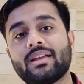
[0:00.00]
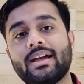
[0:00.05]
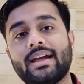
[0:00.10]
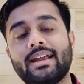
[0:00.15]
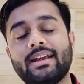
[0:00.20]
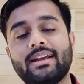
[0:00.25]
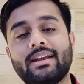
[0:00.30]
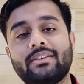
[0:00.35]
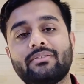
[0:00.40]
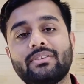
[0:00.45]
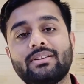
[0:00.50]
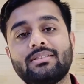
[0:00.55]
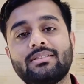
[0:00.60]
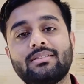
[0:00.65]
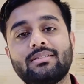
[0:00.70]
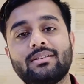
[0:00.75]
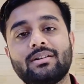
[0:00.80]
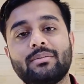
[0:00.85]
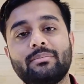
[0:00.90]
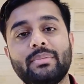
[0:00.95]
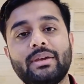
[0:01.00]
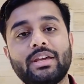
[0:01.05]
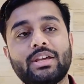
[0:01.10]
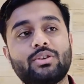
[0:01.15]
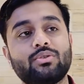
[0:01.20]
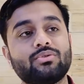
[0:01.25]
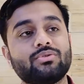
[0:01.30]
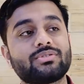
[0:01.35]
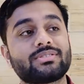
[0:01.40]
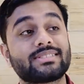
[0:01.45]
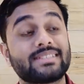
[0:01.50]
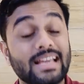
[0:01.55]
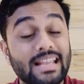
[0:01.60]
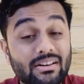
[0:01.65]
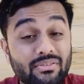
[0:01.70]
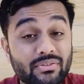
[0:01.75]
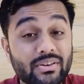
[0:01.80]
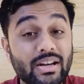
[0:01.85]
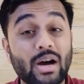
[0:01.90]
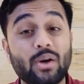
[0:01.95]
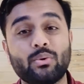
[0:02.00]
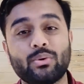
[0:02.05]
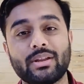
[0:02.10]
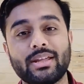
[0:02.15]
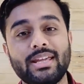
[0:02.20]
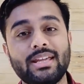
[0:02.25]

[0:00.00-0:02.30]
And it will make you self-doubt